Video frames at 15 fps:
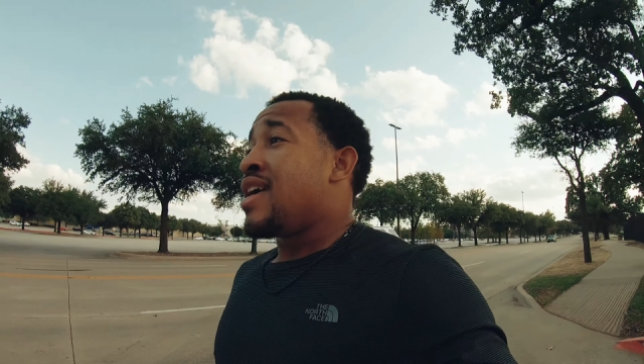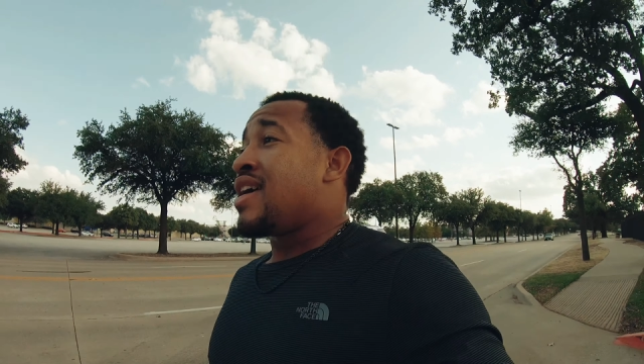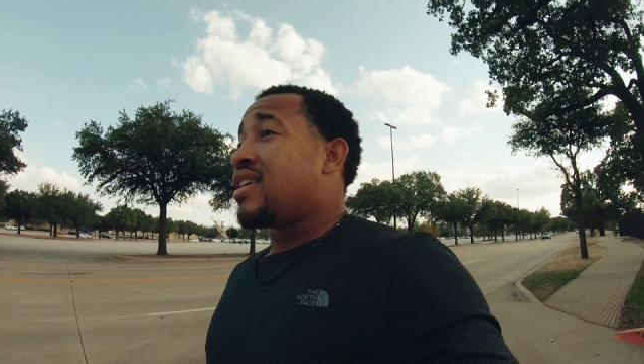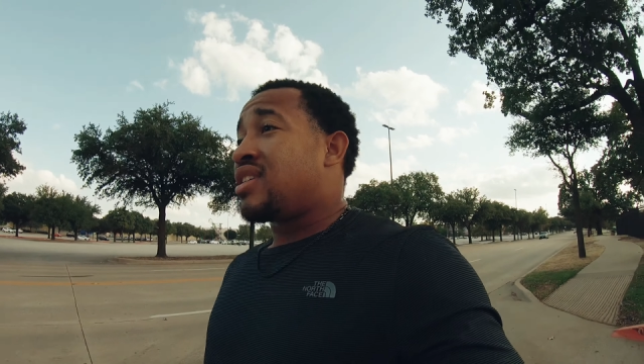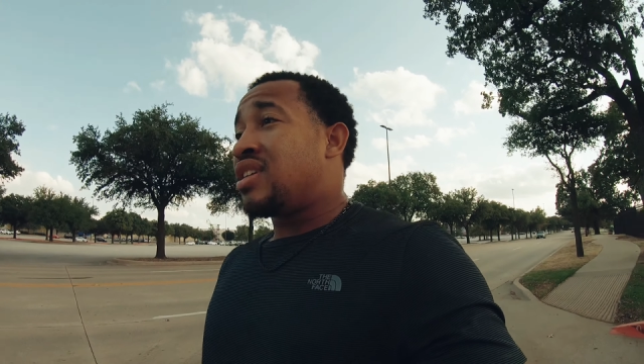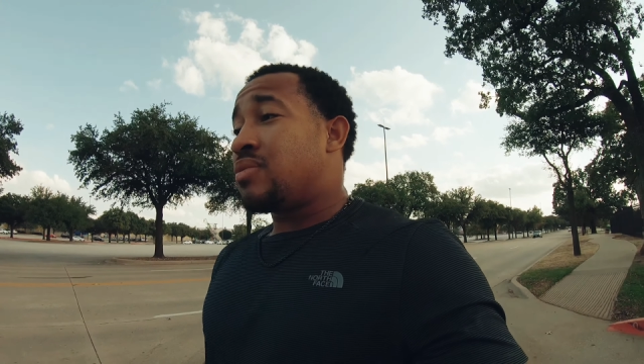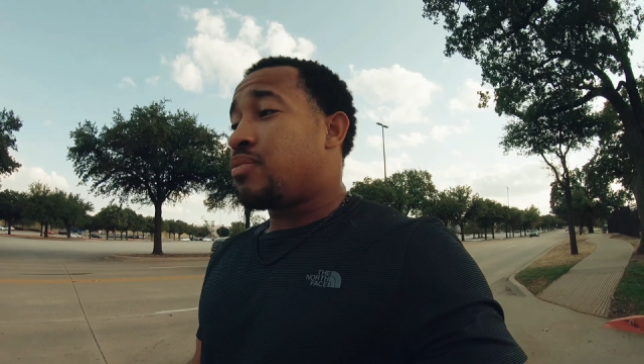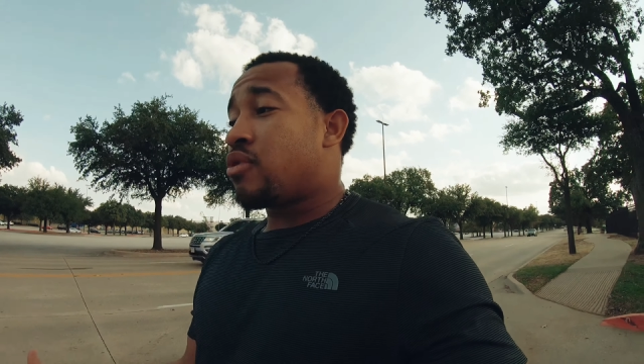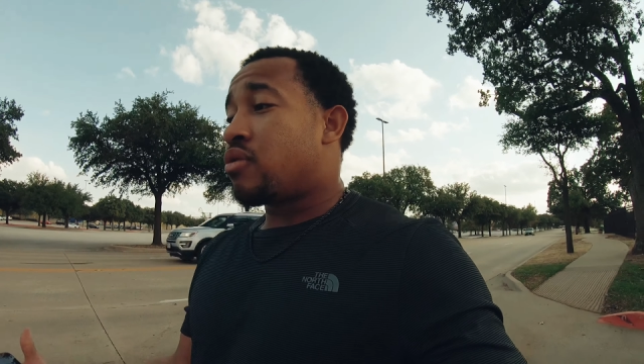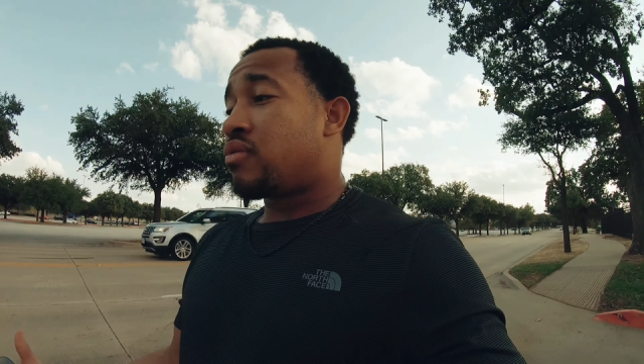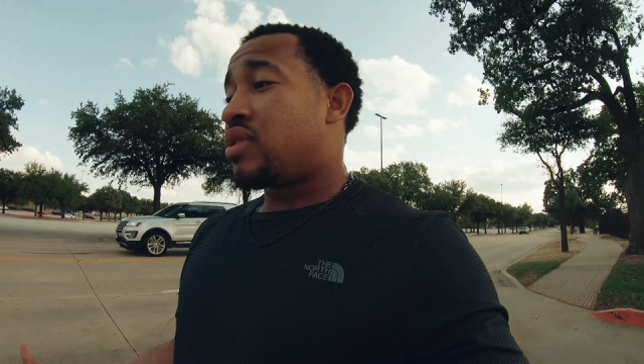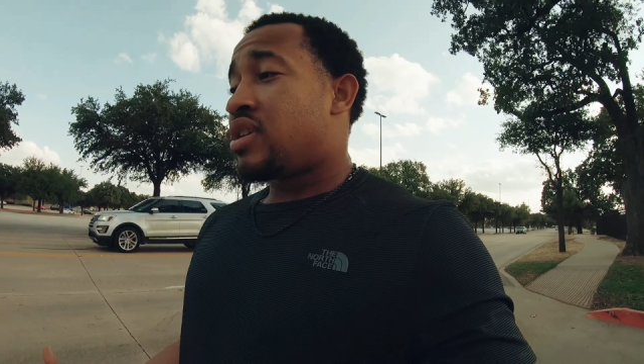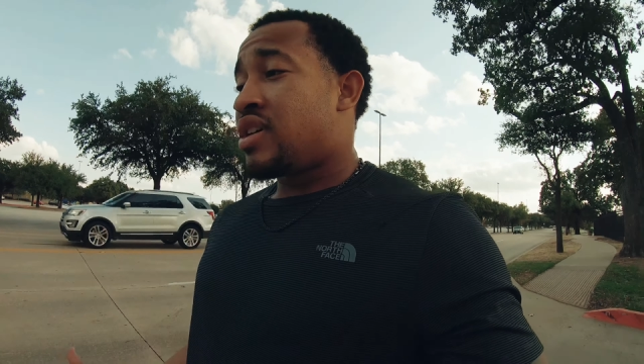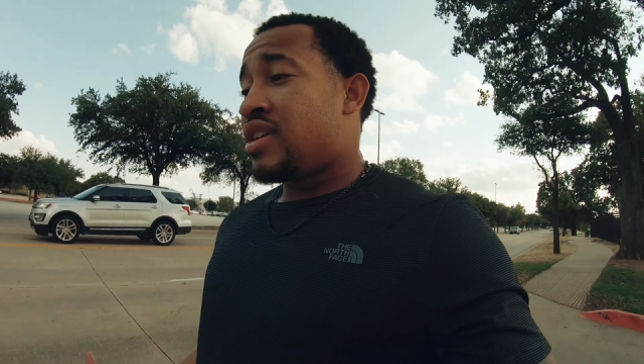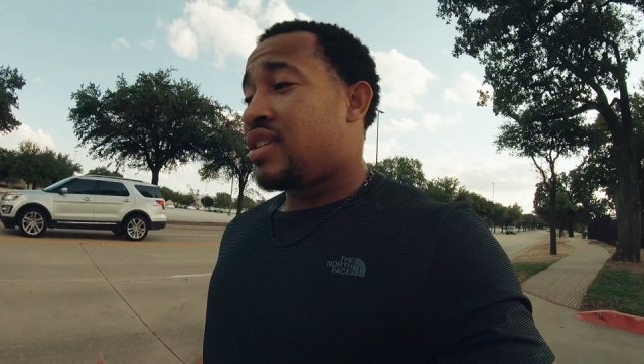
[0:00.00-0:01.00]
and tempo
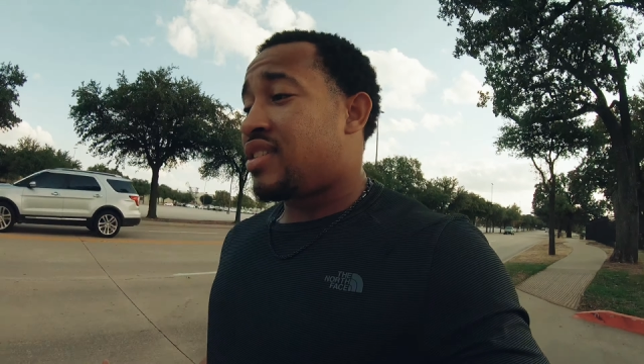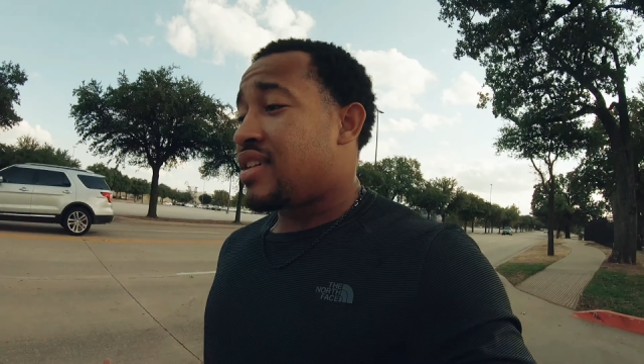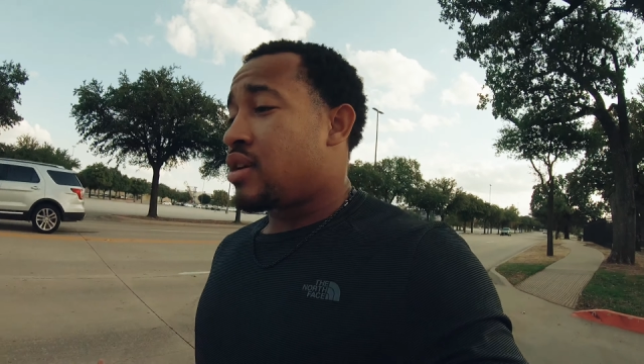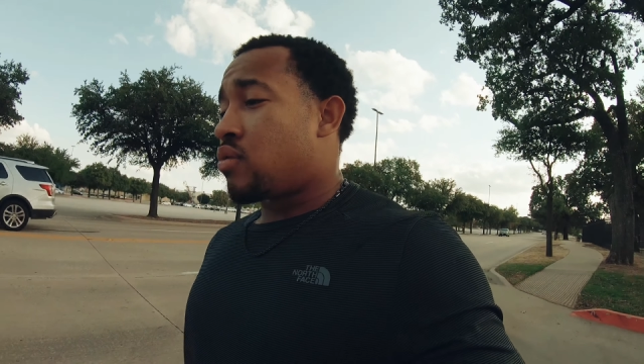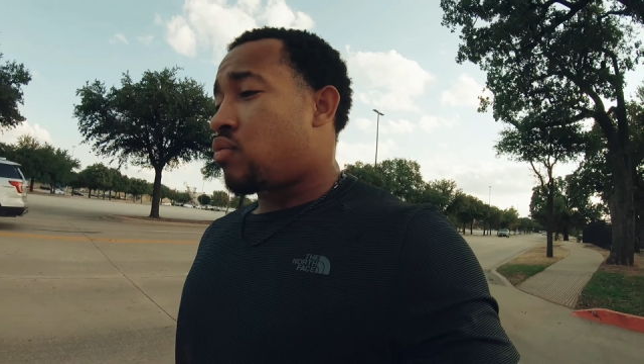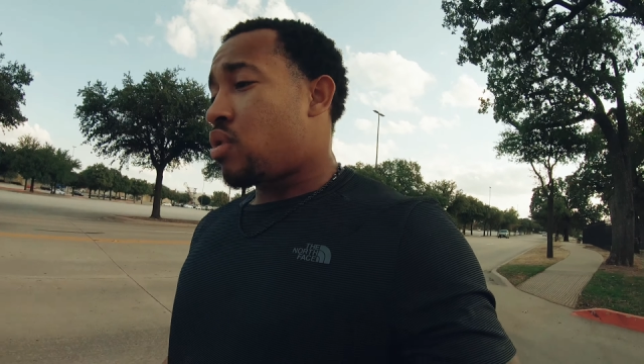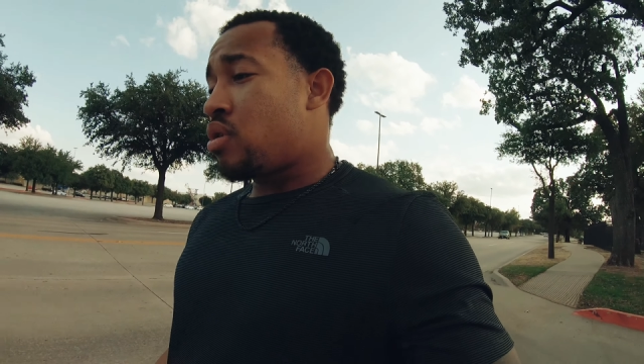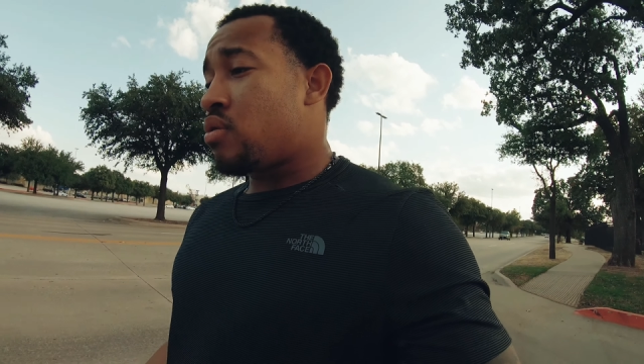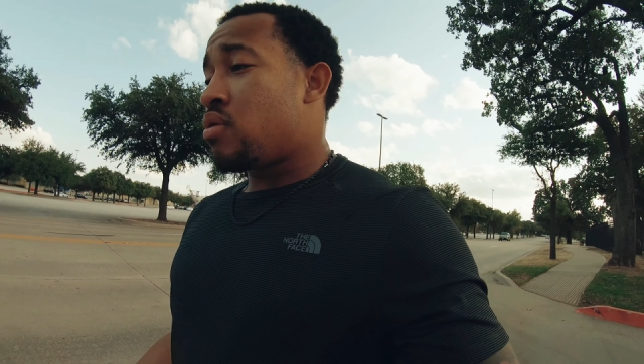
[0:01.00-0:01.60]
runs in a row.